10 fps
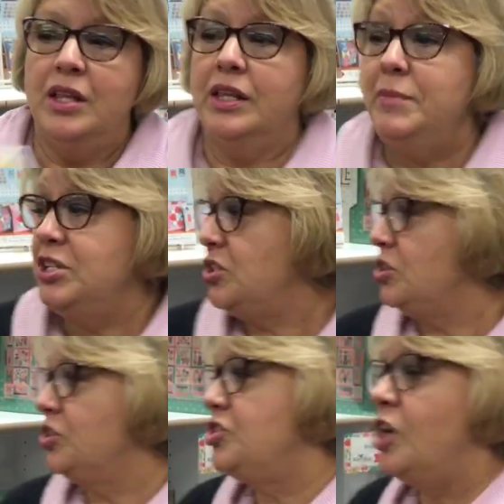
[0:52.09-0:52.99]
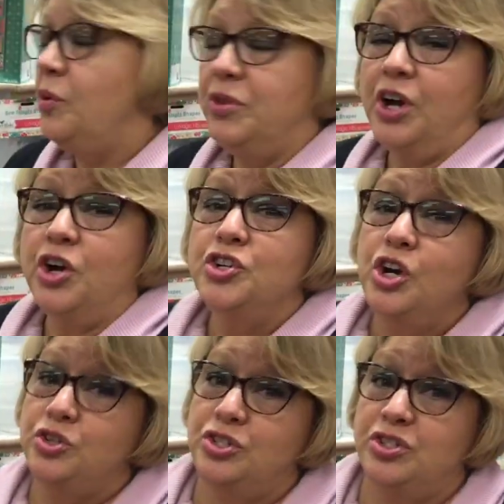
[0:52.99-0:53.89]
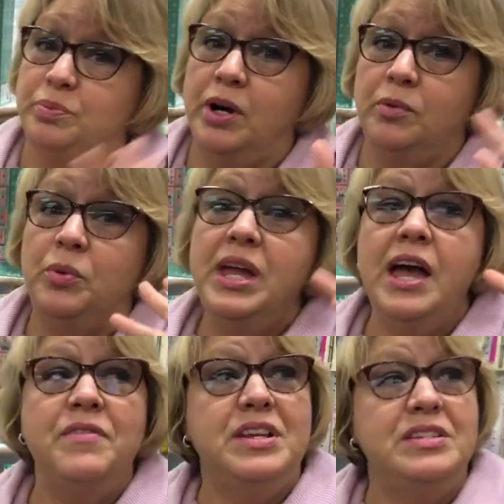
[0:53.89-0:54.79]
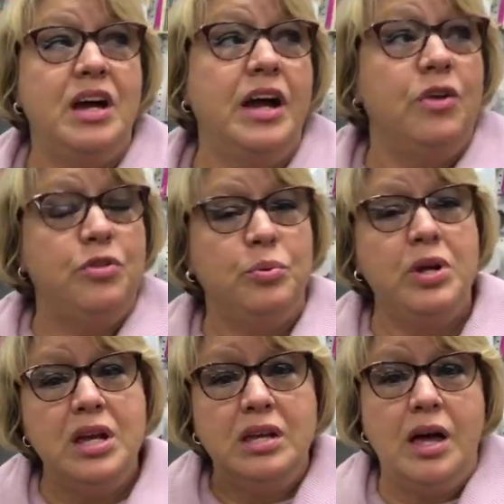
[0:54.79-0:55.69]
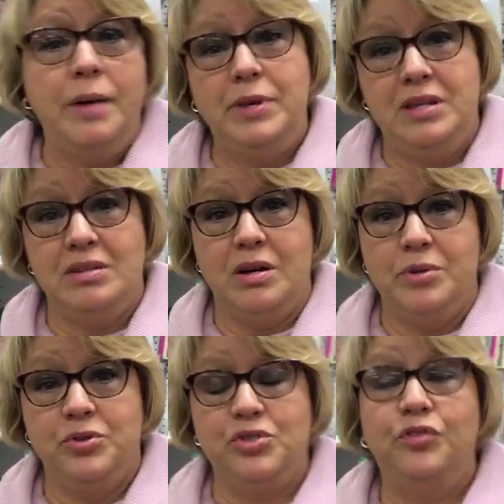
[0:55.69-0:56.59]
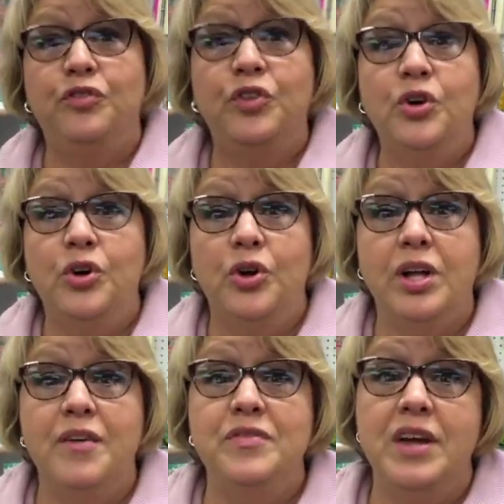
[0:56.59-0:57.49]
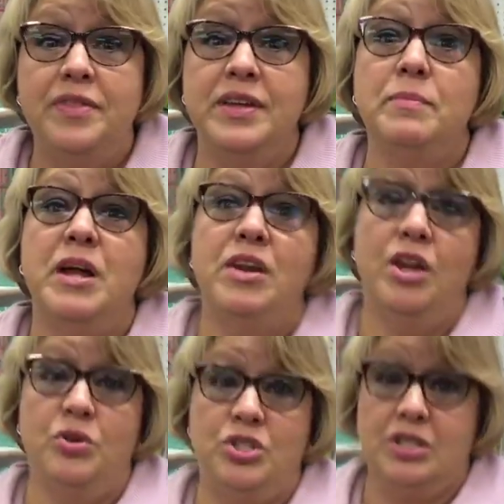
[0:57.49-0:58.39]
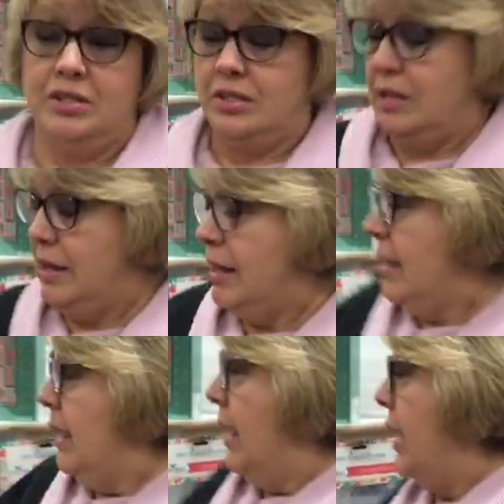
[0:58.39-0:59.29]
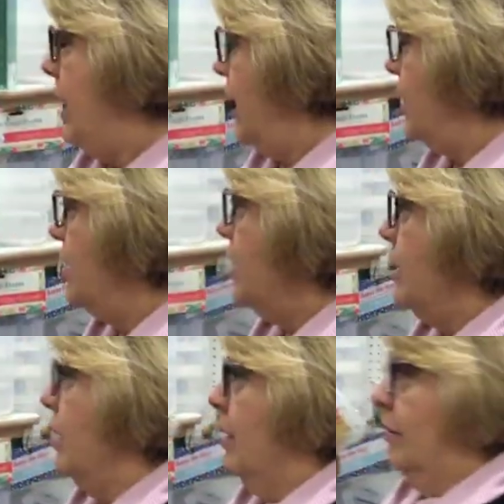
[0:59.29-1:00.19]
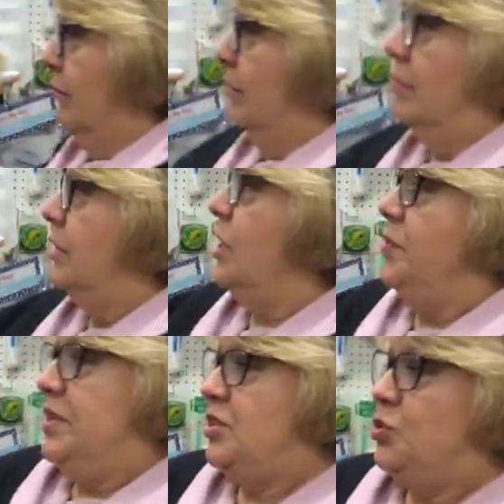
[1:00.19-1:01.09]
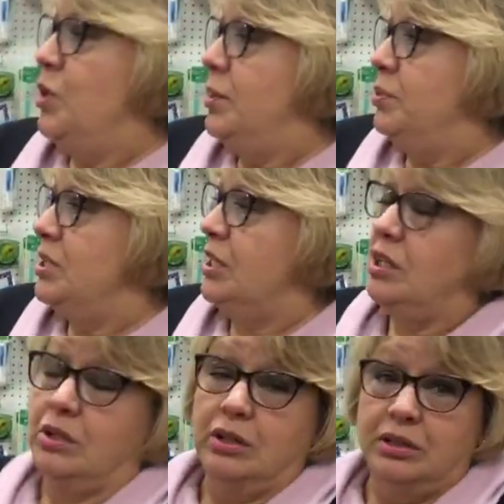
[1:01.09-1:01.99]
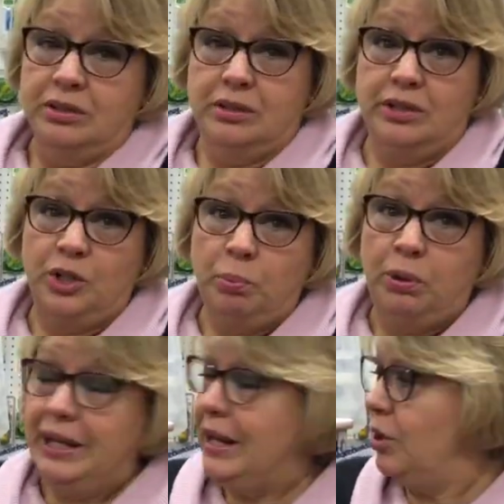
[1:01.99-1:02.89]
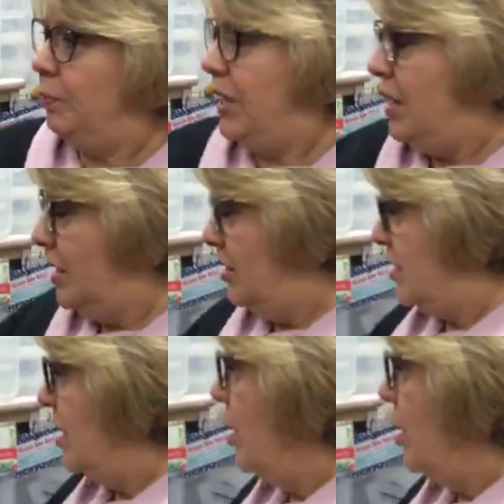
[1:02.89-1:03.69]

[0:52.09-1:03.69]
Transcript: let me just start with our notions department. We have an entire three cubbies almost full of nothing but notions. And, you know, this is one in particular, little planner pins.